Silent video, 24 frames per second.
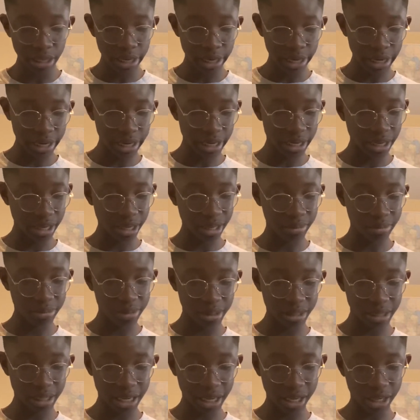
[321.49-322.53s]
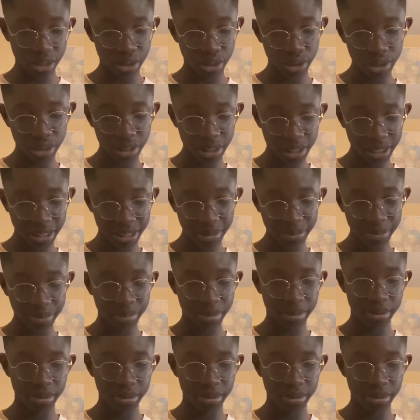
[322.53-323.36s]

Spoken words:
And it comes with an extra tip.